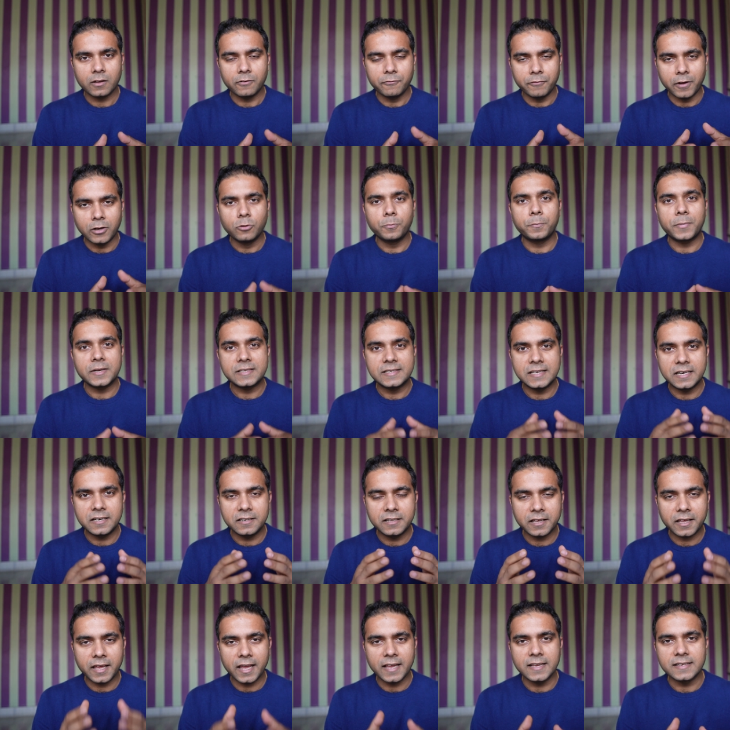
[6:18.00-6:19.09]
when you present
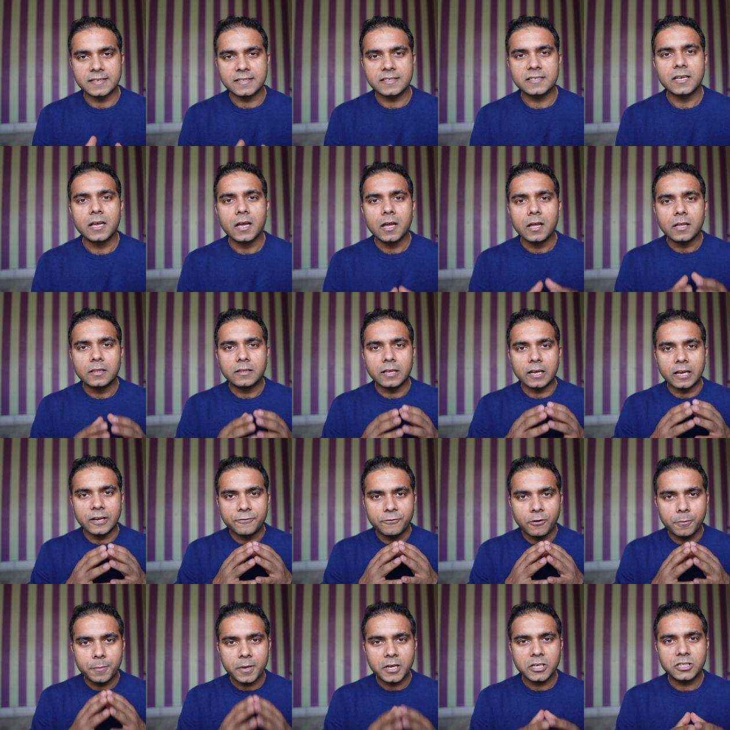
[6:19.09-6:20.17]
the case, the
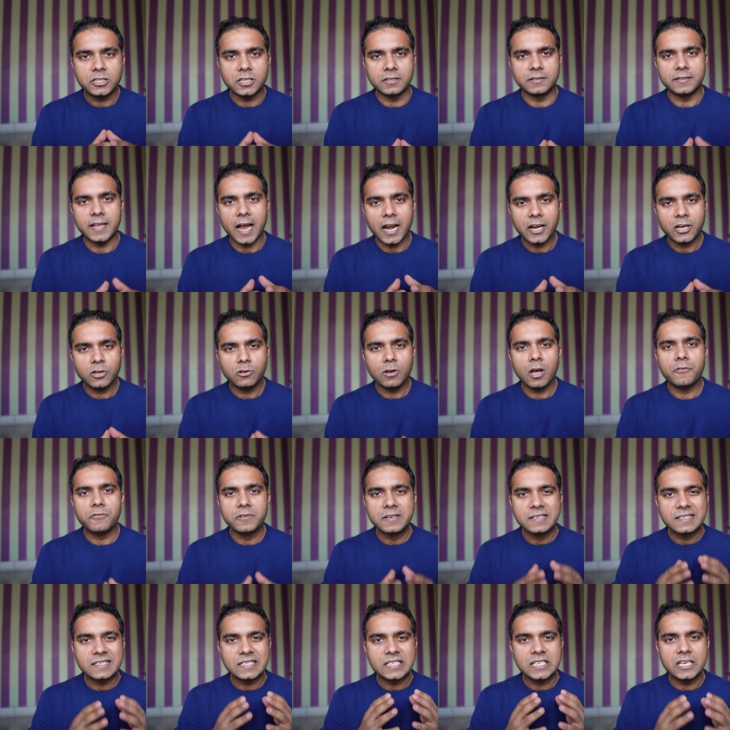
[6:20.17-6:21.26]
information that you have
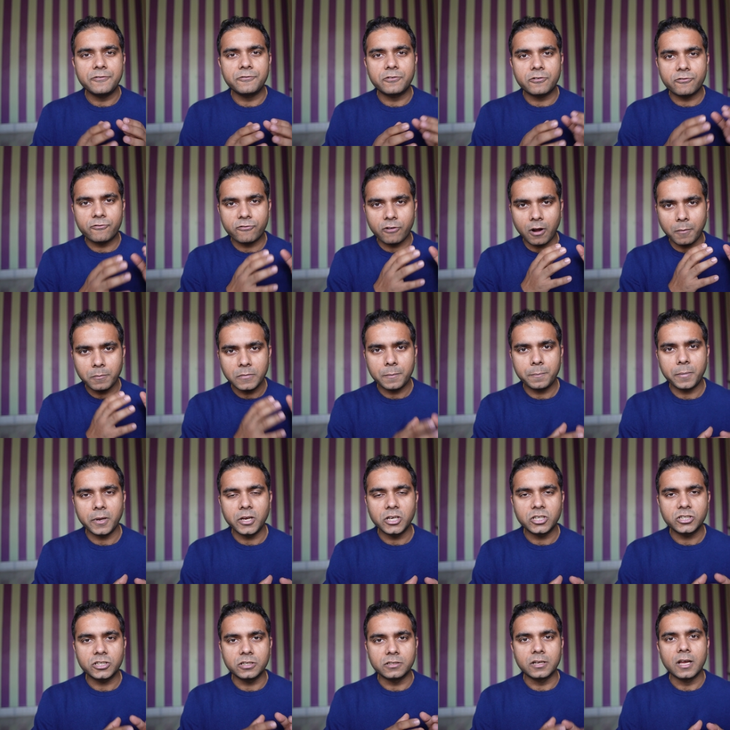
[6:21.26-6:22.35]
received from the
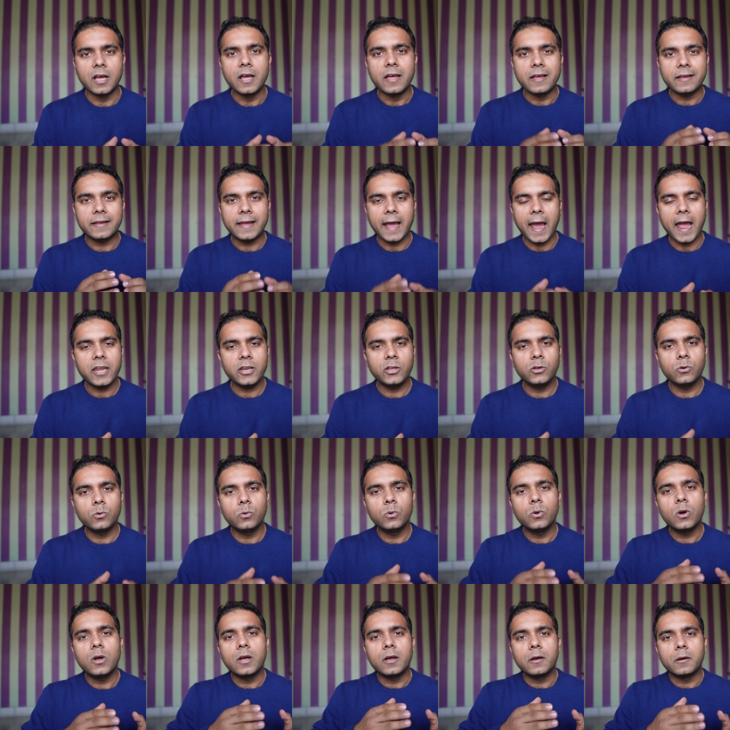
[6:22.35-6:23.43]
patient, can
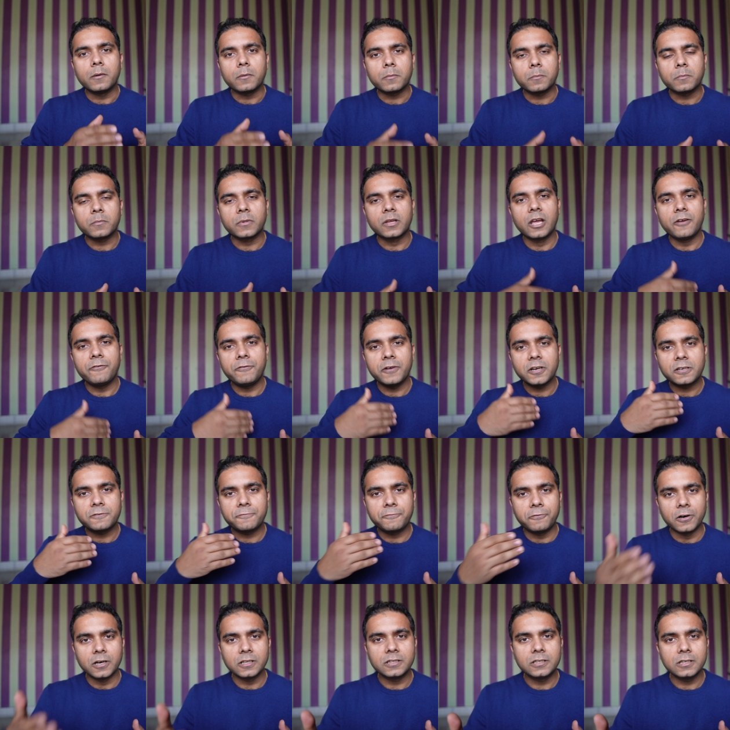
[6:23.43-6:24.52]
you give it
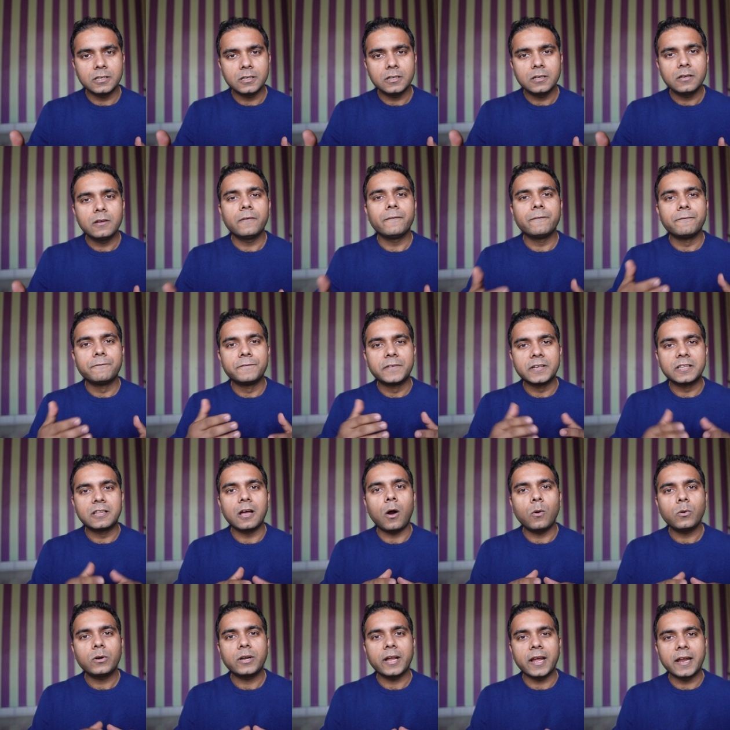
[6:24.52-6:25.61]
further
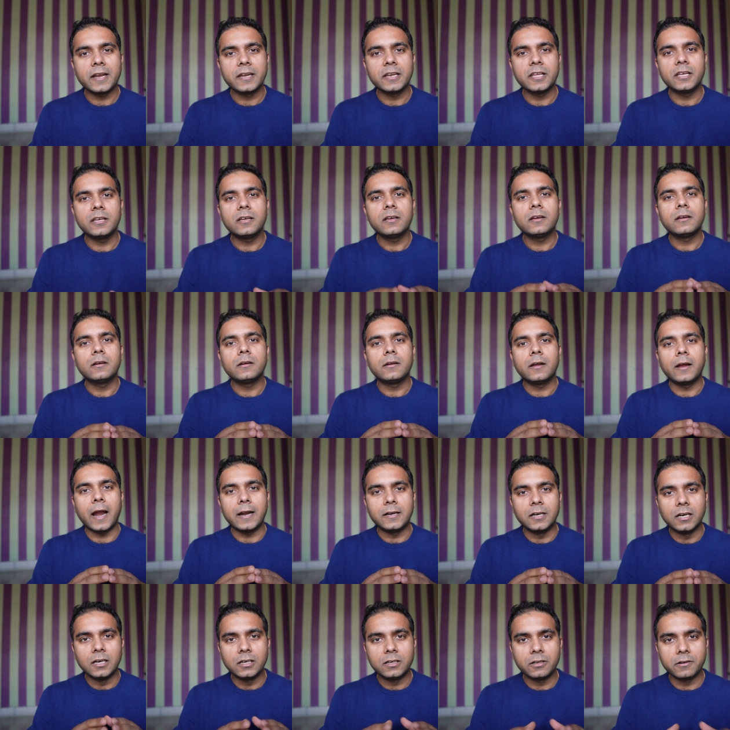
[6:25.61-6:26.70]
without any
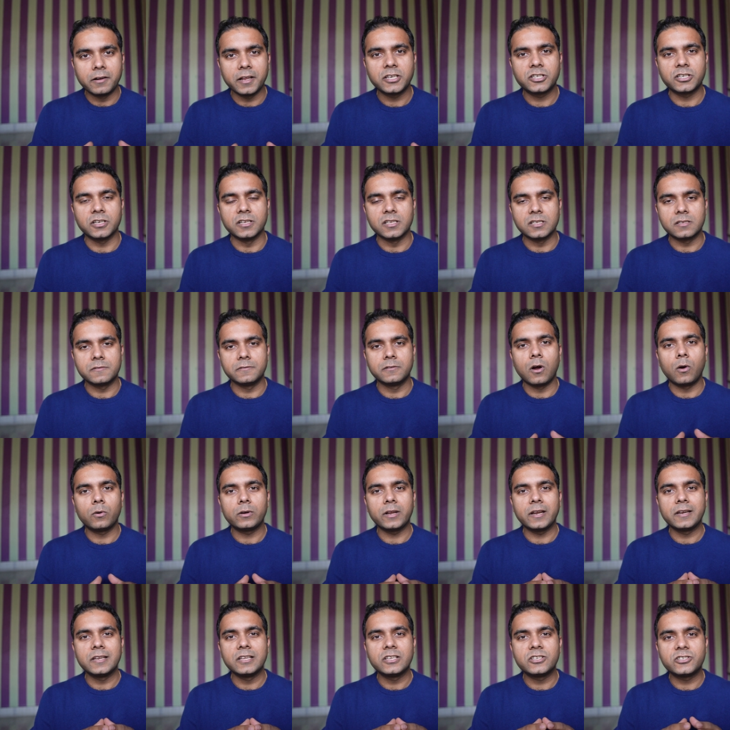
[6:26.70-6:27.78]
adulterations, without
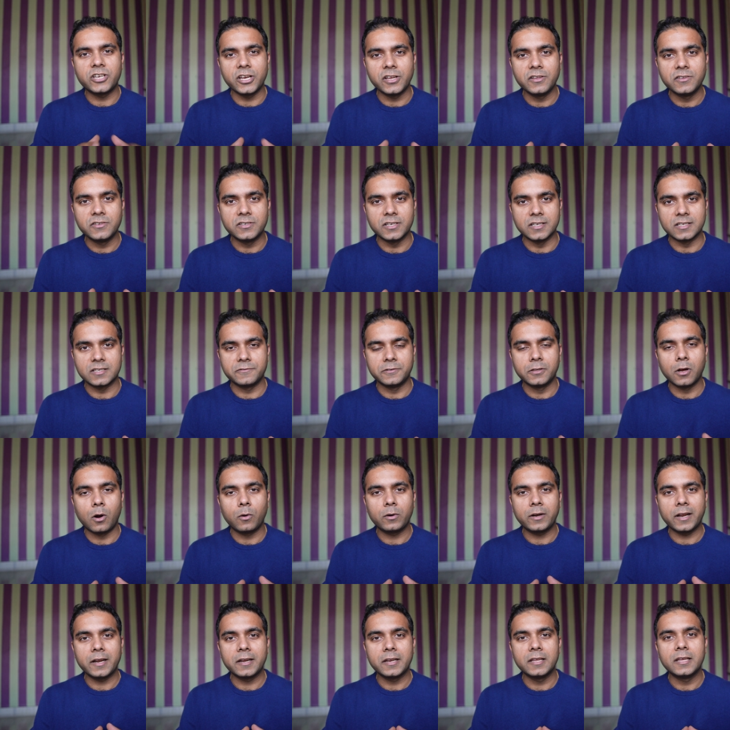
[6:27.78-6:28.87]
any changes,
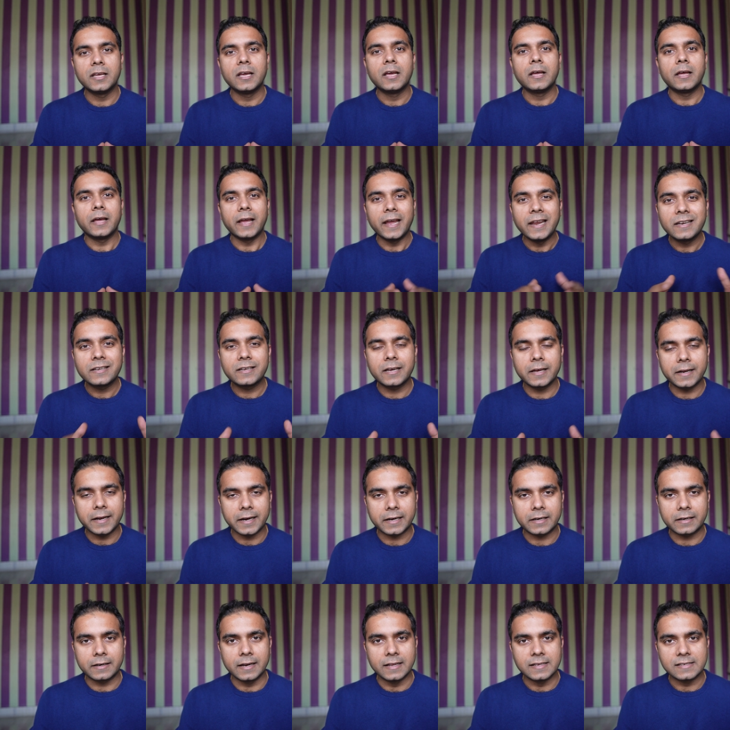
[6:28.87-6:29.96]
without any
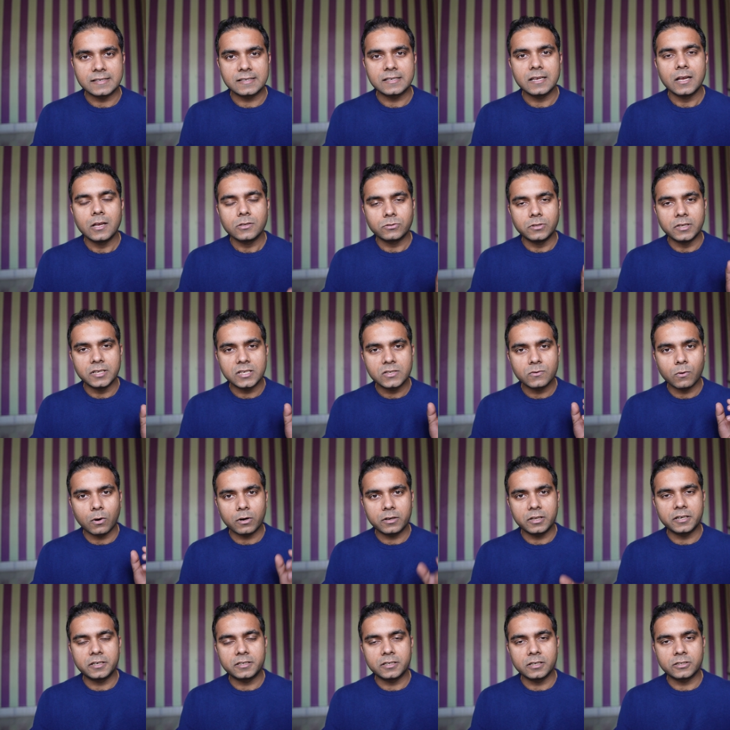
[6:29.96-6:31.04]
incorrectness. This is what
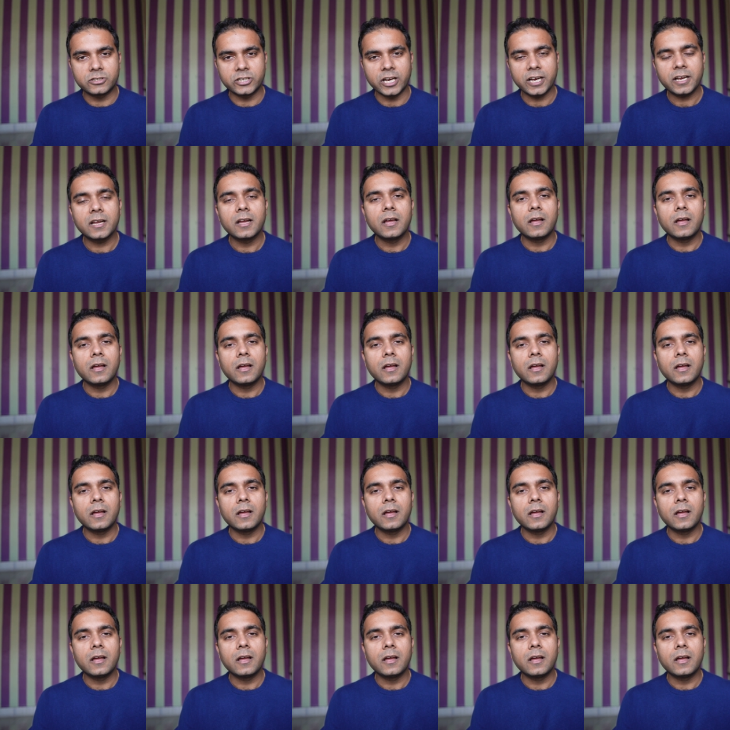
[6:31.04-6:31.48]
they check.